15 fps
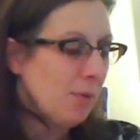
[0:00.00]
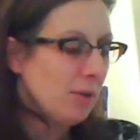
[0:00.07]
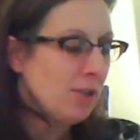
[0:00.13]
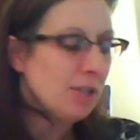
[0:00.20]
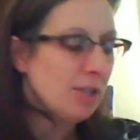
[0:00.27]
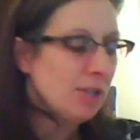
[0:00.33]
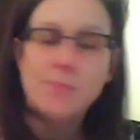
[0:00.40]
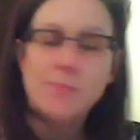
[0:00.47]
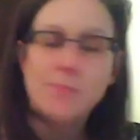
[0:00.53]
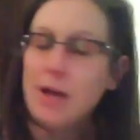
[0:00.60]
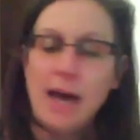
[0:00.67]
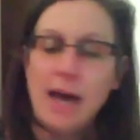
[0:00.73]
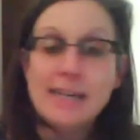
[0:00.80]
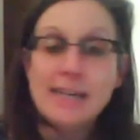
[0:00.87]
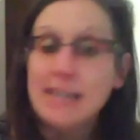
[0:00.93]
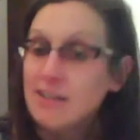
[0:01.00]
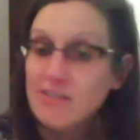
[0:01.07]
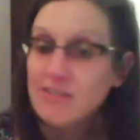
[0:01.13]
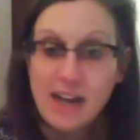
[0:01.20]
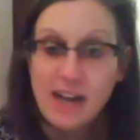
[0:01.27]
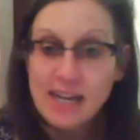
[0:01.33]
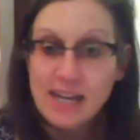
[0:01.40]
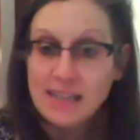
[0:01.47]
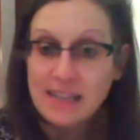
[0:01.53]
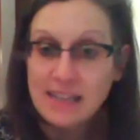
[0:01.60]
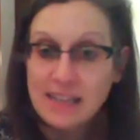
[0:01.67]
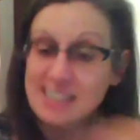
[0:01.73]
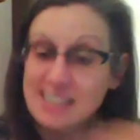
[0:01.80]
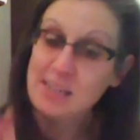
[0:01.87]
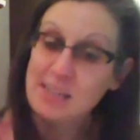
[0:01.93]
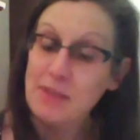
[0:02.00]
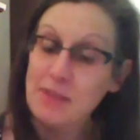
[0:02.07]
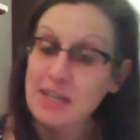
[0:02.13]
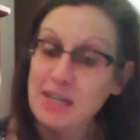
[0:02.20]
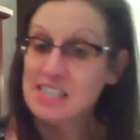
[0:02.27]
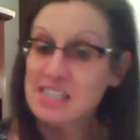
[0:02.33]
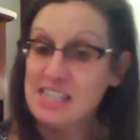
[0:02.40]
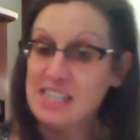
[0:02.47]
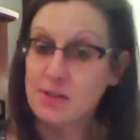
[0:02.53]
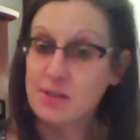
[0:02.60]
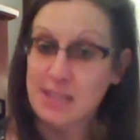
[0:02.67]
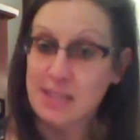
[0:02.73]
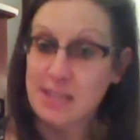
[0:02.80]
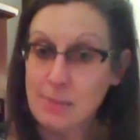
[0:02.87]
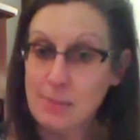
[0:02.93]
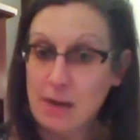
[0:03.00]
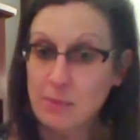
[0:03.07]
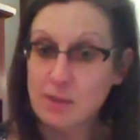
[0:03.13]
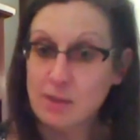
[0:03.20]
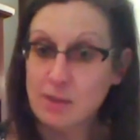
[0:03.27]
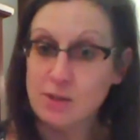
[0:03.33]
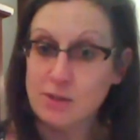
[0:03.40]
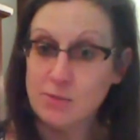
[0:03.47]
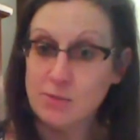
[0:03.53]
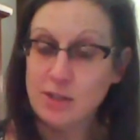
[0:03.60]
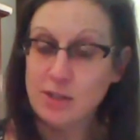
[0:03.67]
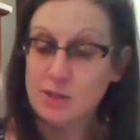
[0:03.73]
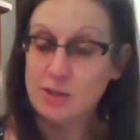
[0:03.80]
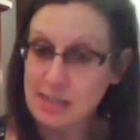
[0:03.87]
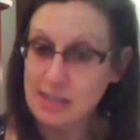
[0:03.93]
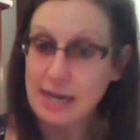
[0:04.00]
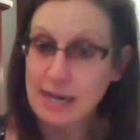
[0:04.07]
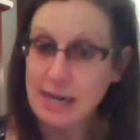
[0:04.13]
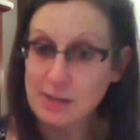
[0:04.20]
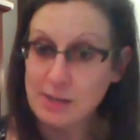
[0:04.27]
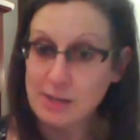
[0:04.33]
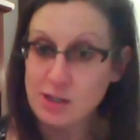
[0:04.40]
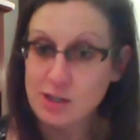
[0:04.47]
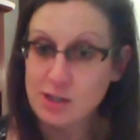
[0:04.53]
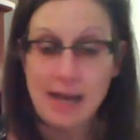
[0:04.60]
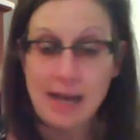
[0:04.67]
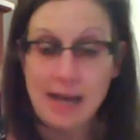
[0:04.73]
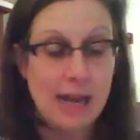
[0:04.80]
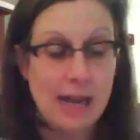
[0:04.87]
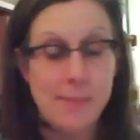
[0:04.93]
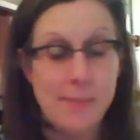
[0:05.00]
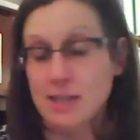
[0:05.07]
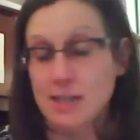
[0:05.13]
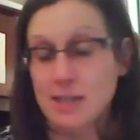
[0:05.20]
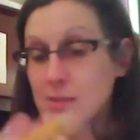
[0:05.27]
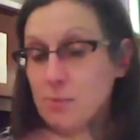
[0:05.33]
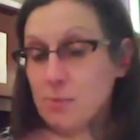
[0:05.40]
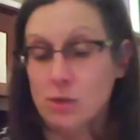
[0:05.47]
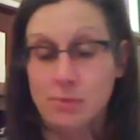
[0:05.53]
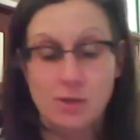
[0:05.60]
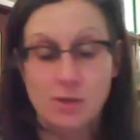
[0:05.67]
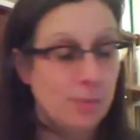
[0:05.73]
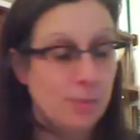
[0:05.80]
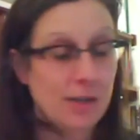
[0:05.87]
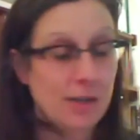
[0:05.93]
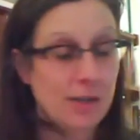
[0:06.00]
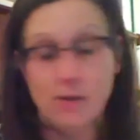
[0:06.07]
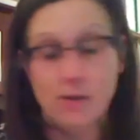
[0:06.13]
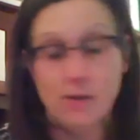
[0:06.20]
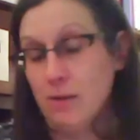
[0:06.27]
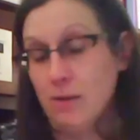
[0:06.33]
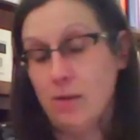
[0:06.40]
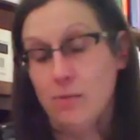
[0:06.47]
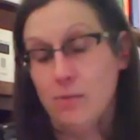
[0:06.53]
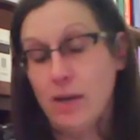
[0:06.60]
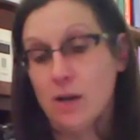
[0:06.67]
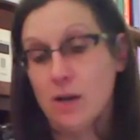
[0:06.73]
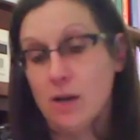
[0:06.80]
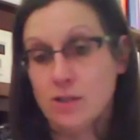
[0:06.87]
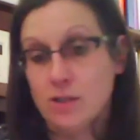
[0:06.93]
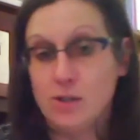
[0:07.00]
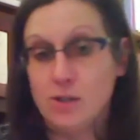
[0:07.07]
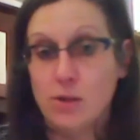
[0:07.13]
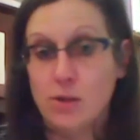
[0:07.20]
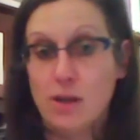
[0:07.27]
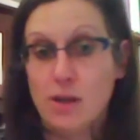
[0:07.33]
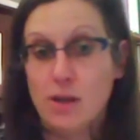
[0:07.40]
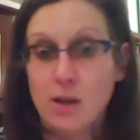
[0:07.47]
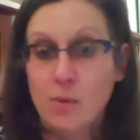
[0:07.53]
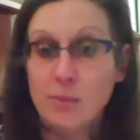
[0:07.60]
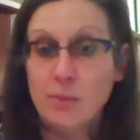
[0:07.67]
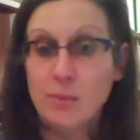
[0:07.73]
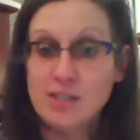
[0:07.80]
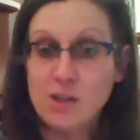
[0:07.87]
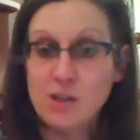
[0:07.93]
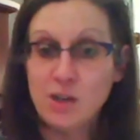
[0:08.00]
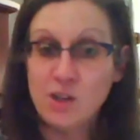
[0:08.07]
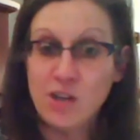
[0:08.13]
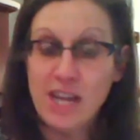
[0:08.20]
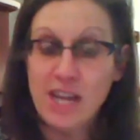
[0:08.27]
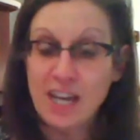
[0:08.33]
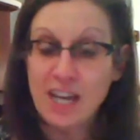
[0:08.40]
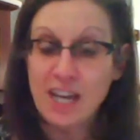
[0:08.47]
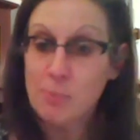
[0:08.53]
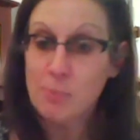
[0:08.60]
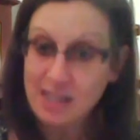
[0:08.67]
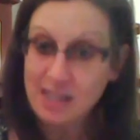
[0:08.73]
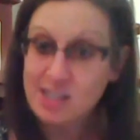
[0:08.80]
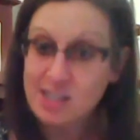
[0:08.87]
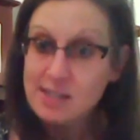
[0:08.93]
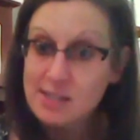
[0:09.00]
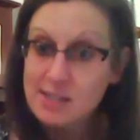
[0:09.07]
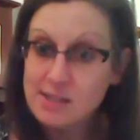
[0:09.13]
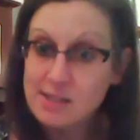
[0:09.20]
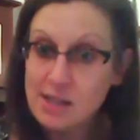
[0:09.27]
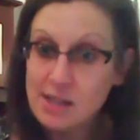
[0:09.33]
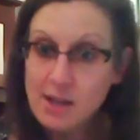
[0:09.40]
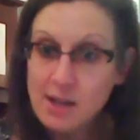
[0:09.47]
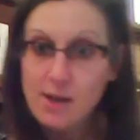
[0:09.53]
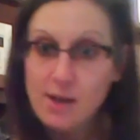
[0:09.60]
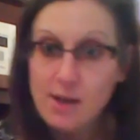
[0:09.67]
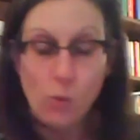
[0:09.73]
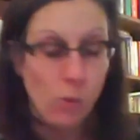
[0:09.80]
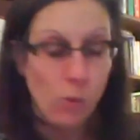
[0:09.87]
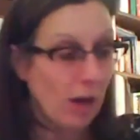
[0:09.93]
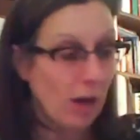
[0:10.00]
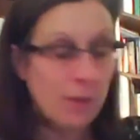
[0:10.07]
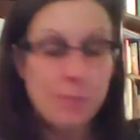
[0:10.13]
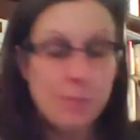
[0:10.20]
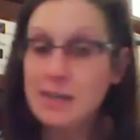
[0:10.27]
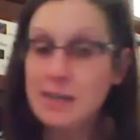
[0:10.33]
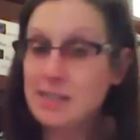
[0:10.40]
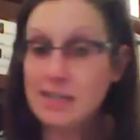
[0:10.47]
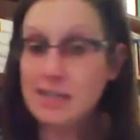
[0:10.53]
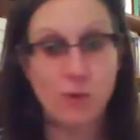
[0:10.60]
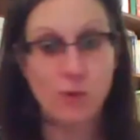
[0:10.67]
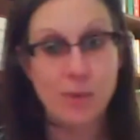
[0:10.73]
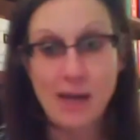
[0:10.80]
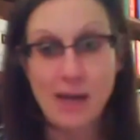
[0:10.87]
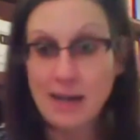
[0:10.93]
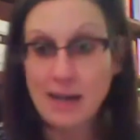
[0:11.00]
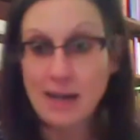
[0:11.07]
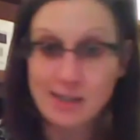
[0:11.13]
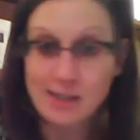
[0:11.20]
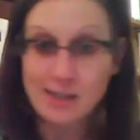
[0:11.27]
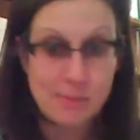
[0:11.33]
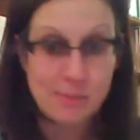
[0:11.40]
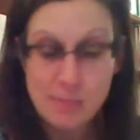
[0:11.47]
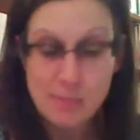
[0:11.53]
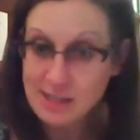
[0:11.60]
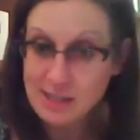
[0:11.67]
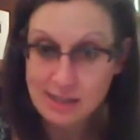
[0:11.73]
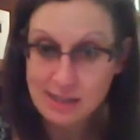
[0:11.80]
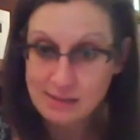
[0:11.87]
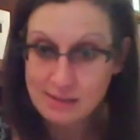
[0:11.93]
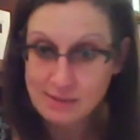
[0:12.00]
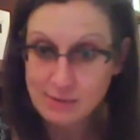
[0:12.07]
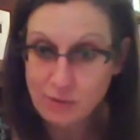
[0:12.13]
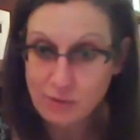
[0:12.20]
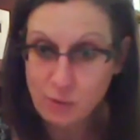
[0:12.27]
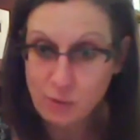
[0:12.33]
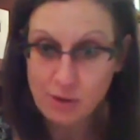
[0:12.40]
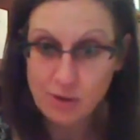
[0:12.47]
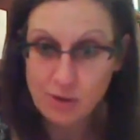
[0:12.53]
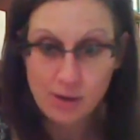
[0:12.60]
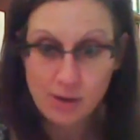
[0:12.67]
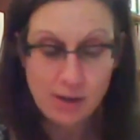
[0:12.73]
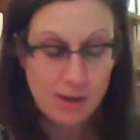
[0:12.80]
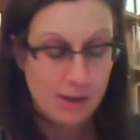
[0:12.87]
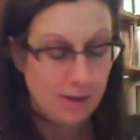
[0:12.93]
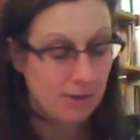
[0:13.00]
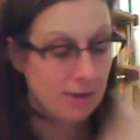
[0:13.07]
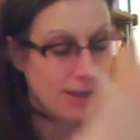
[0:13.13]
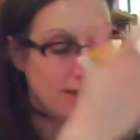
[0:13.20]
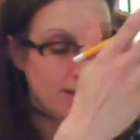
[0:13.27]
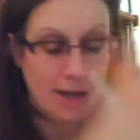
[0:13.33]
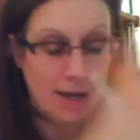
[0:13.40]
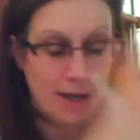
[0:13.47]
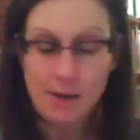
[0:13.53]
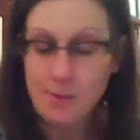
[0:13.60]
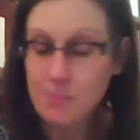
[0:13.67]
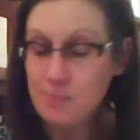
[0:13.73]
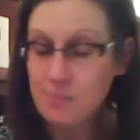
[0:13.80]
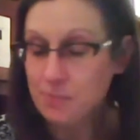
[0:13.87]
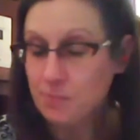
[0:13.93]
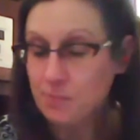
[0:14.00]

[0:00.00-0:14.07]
just identifying that this is something to consider and think about when you're designing research. And I imagine the Perlman Group and we are too. When we start looking at our budgets, what are we budgeting for? We're not just going to be budgeting for the